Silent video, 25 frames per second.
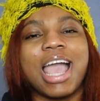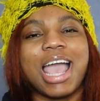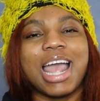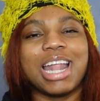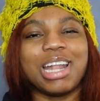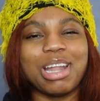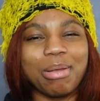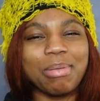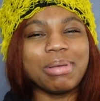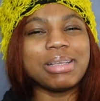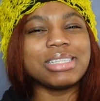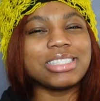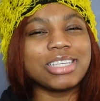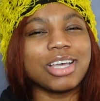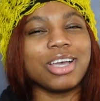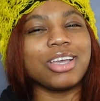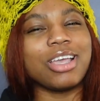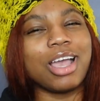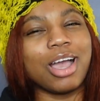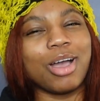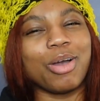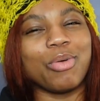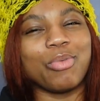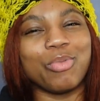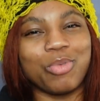And let me tell
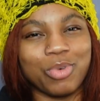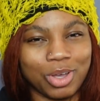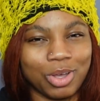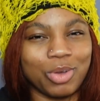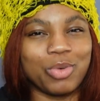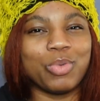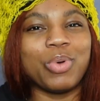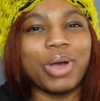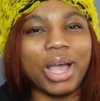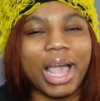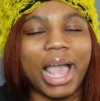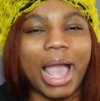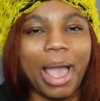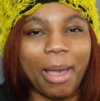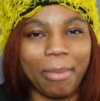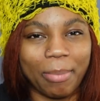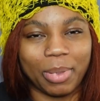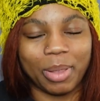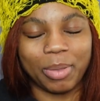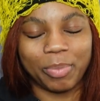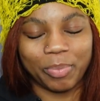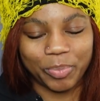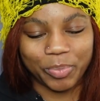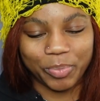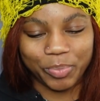y'all what
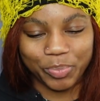happened.